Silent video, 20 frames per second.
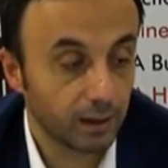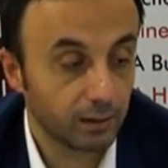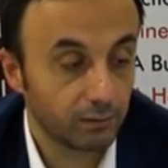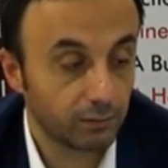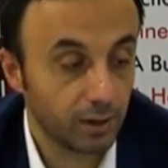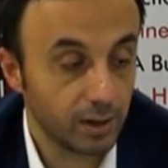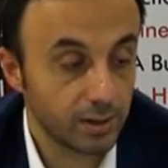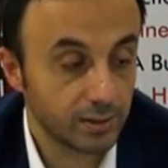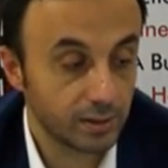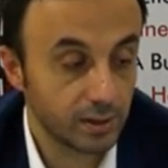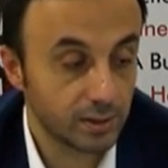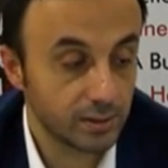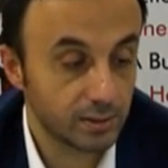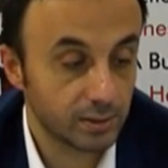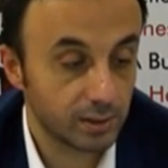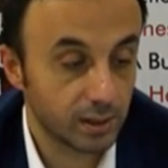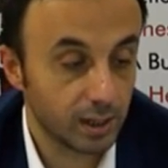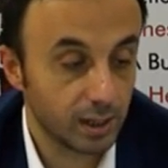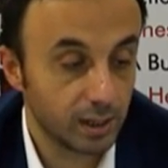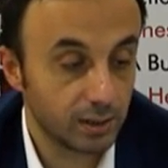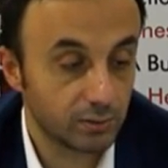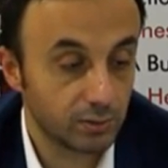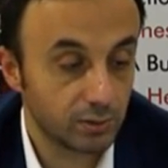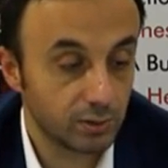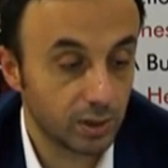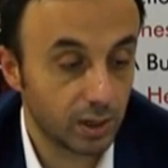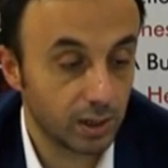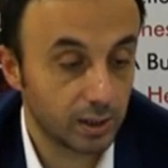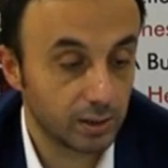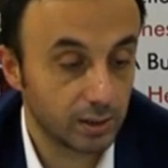For instance,
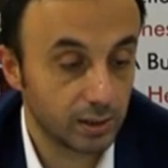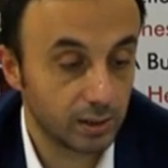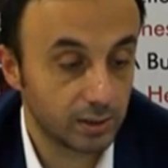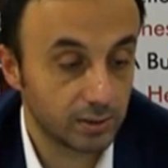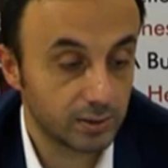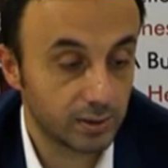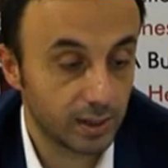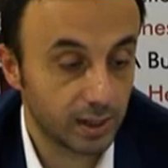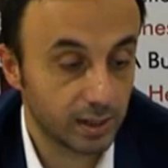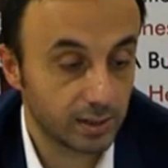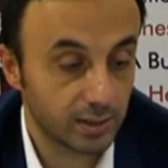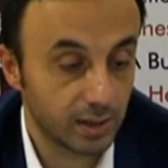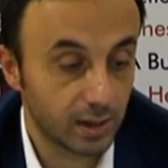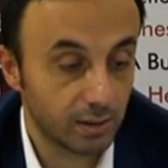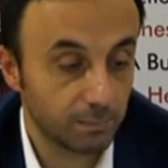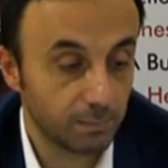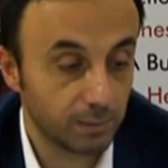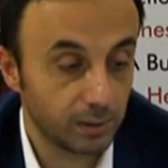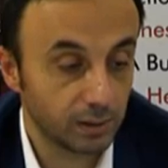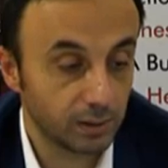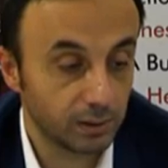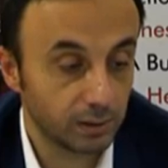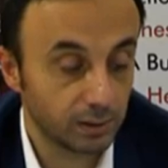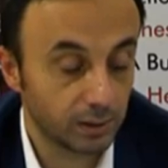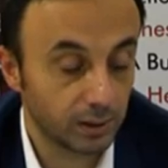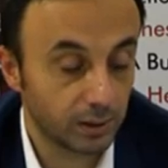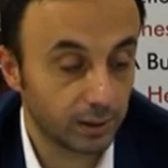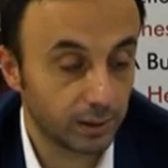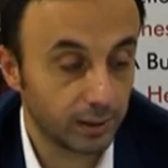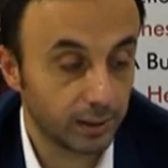there is an example,
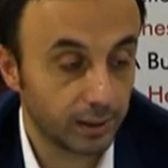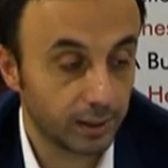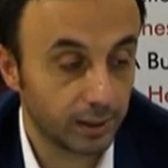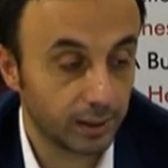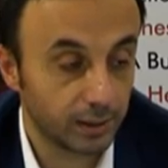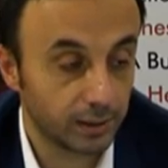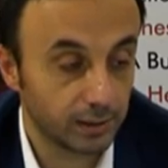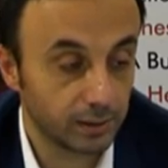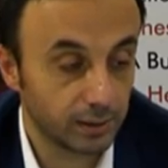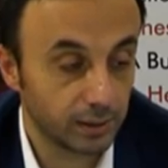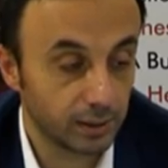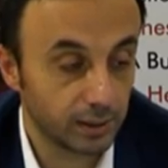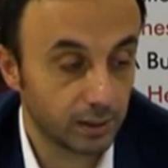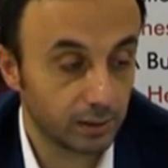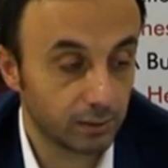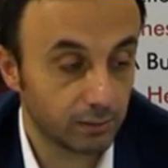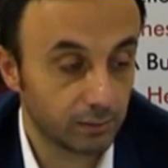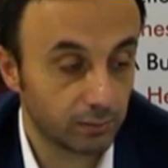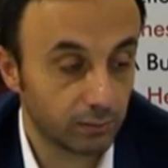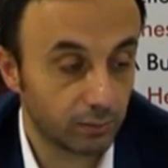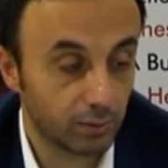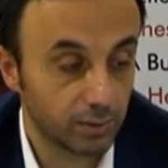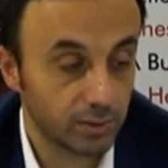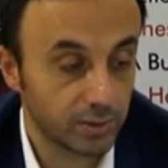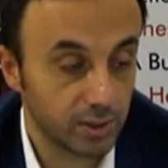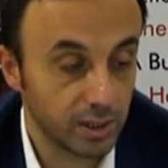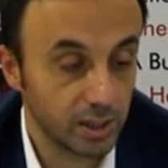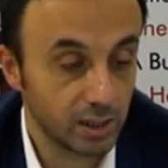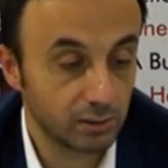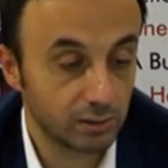and for
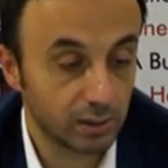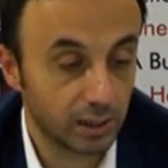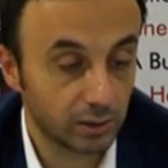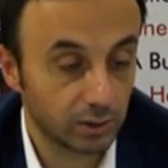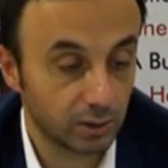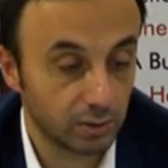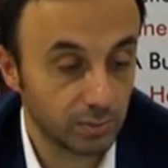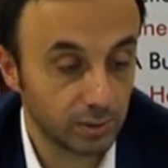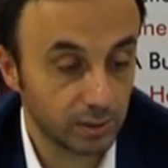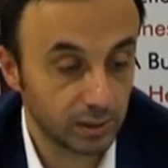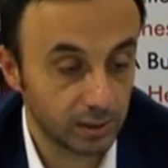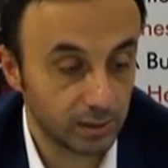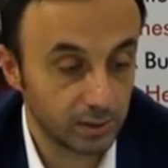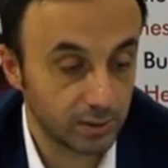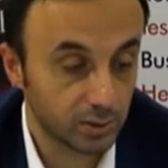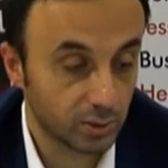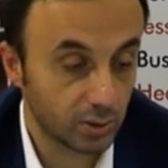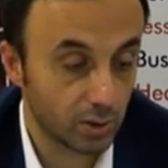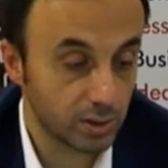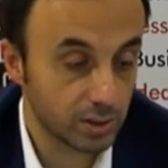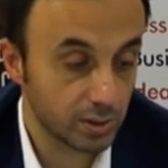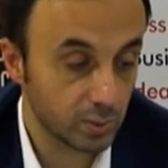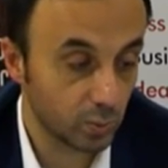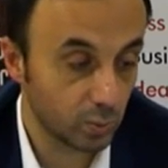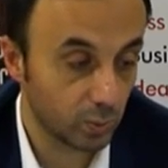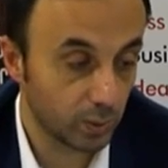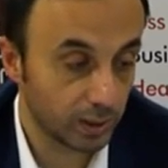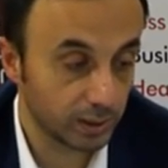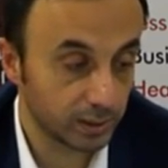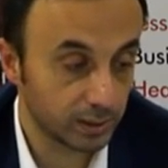single argument and discursive
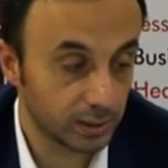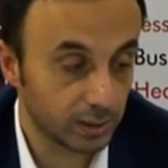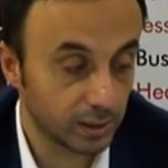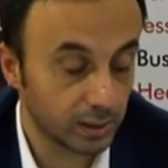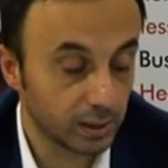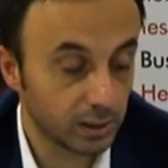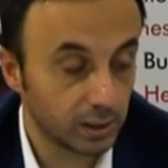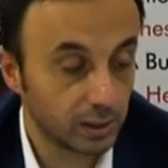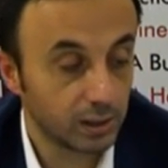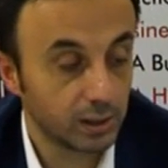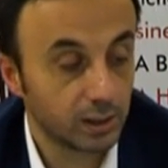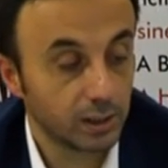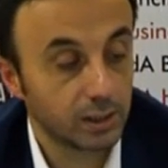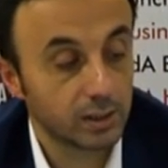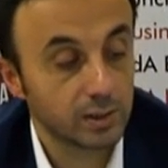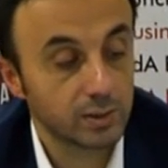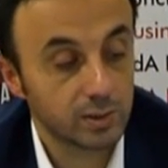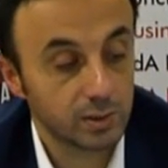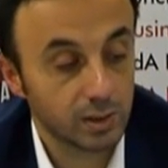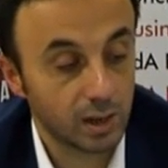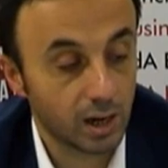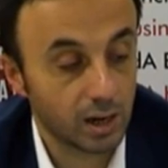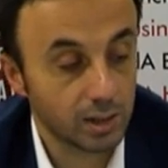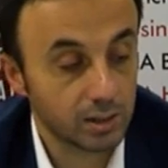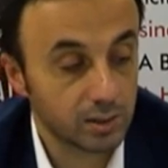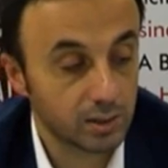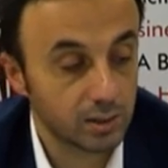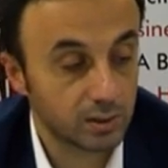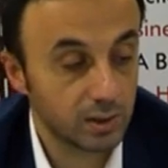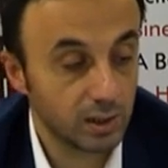one,
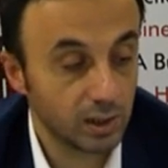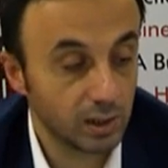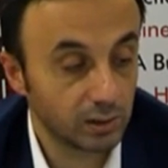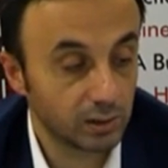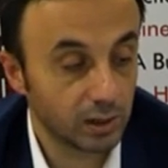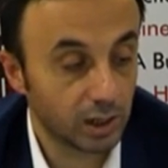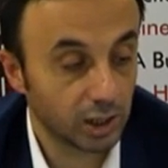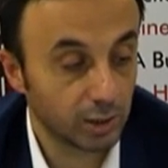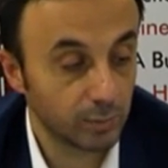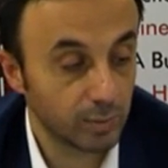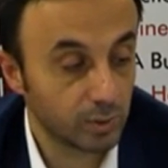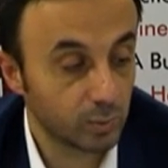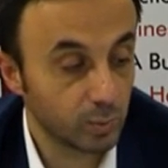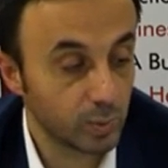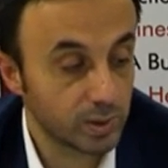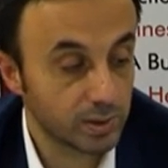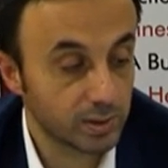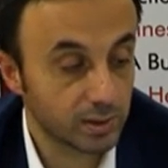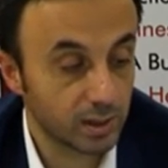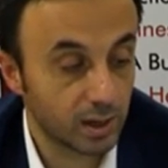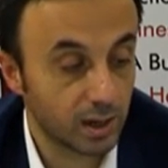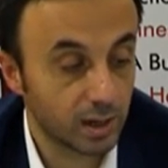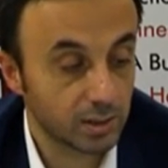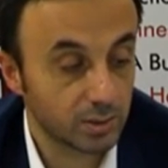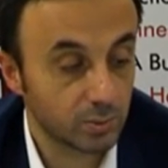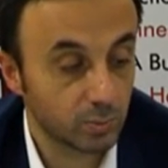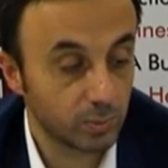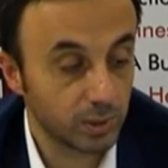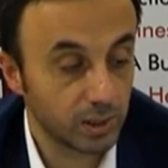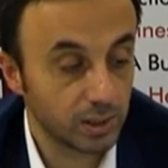single argument which
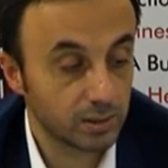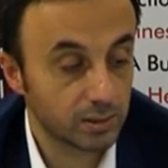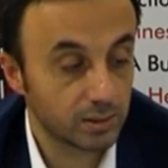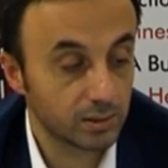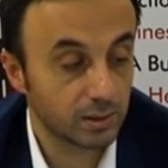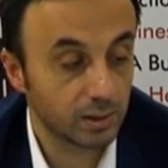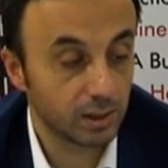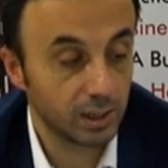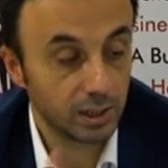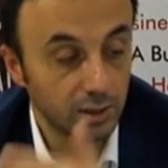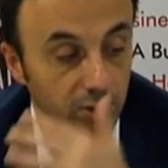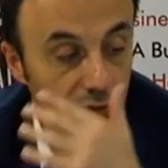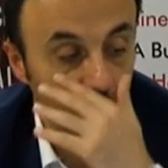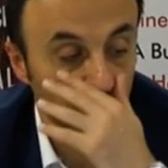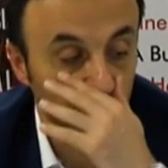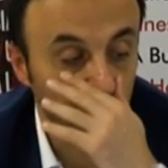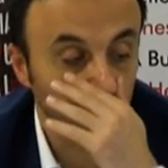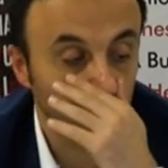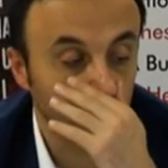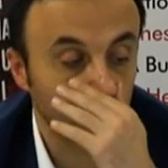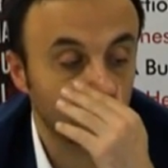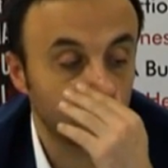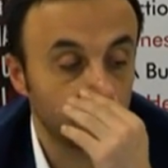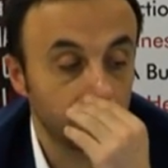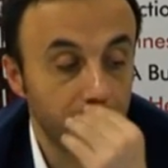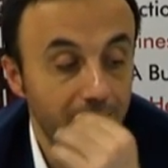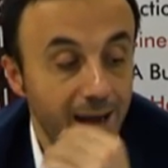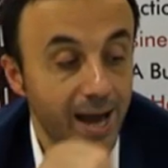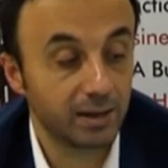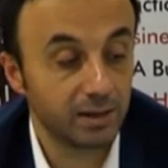starts with intro,
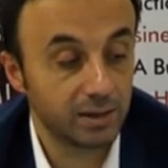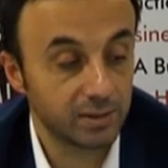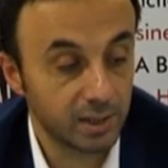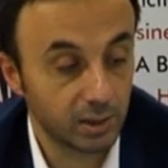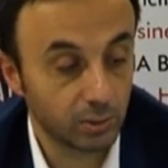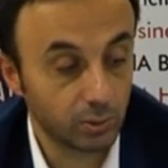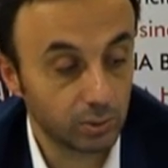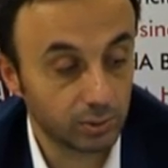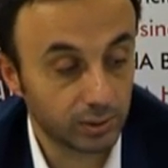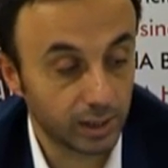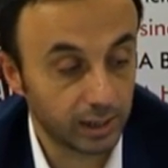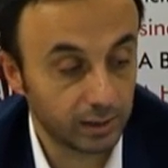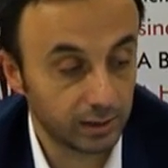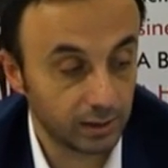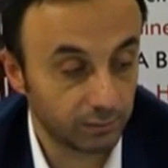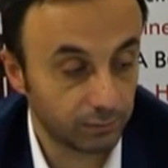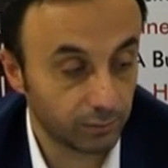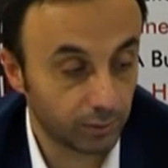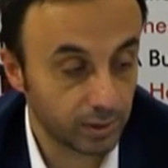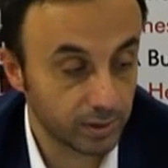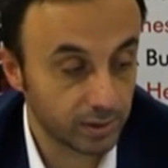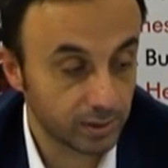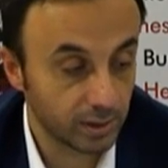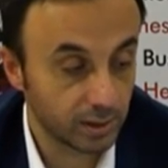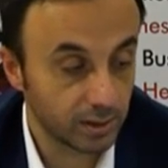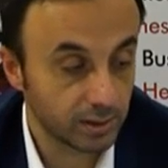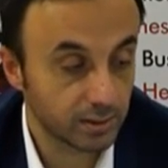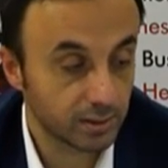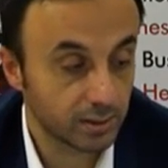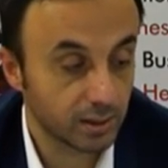ban is a good idea, for
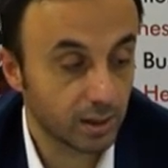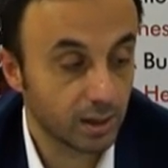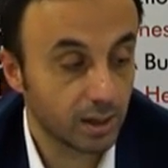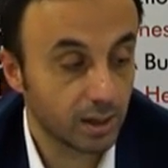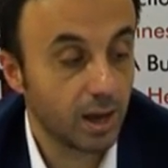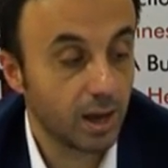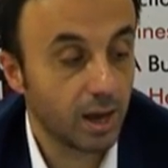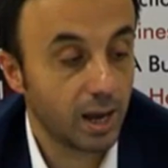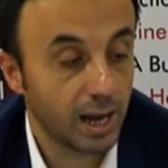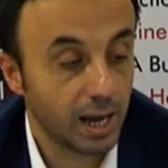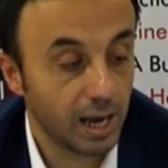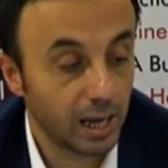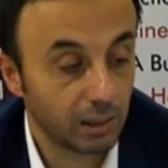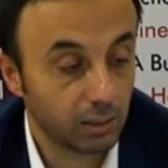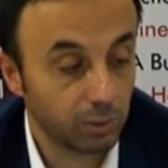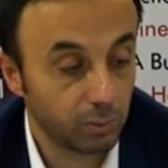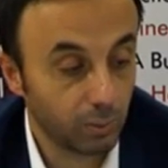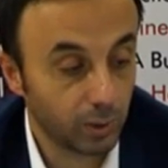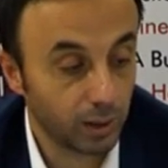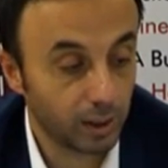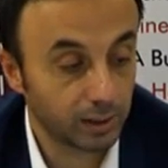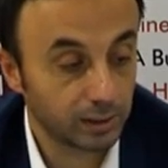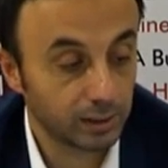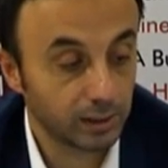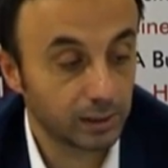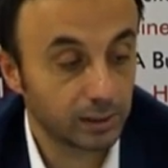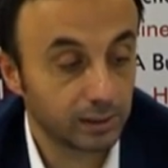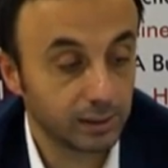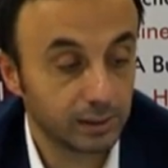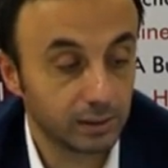instance. Health one,
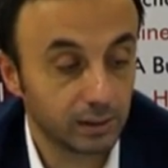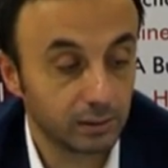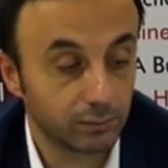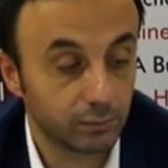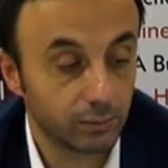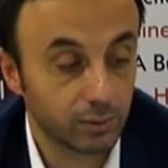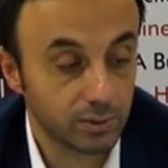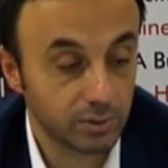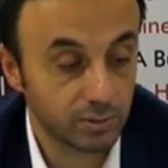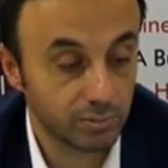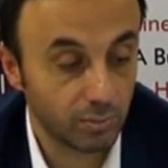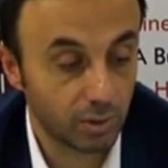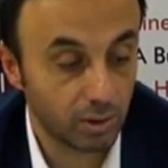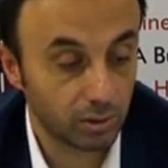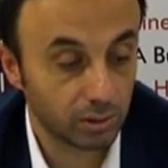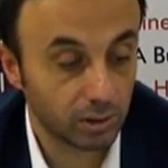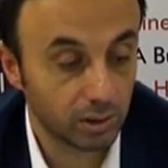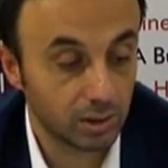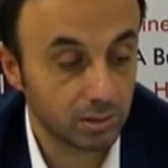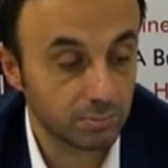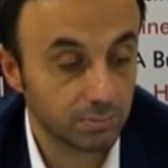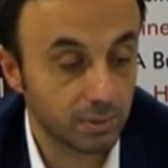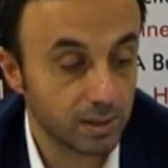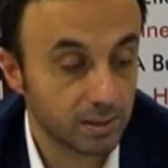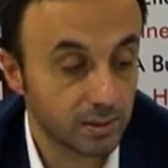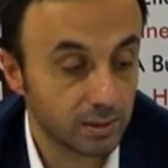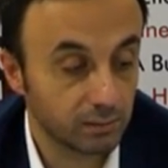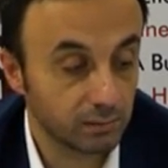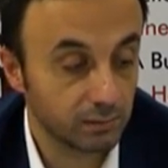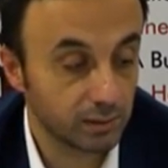legal for smokers,
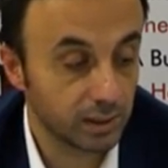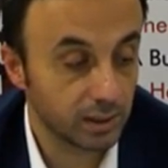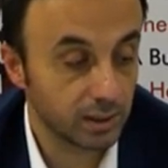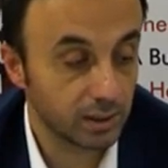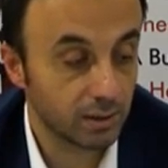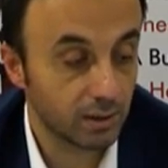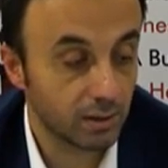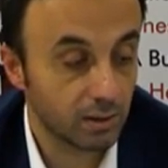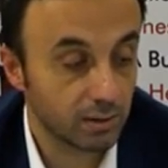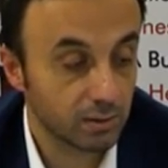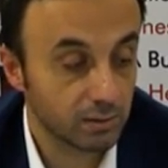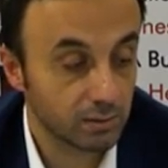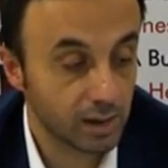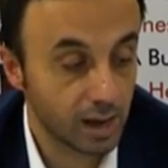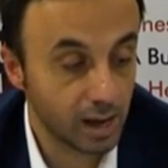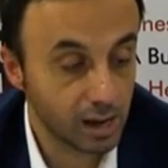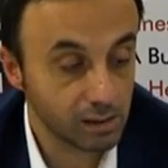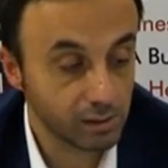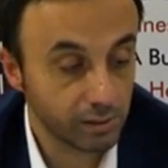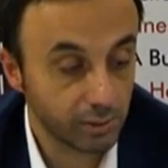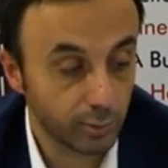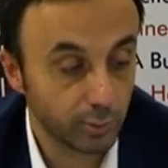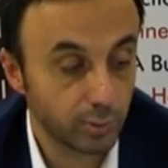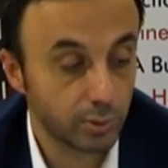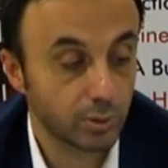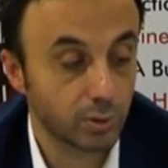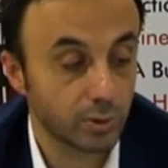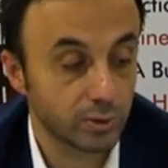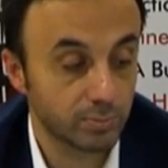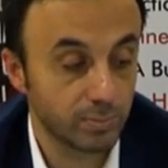passively, health
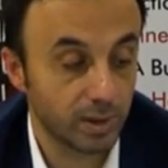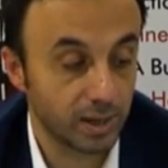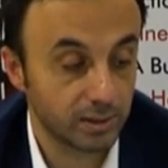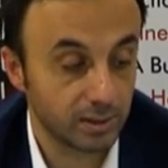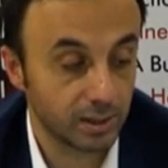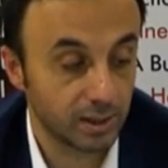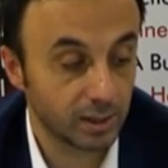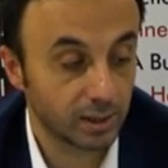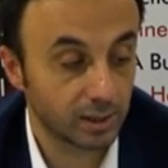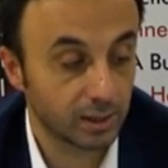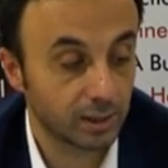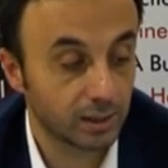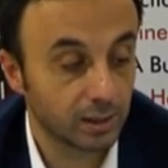food, cosmetic.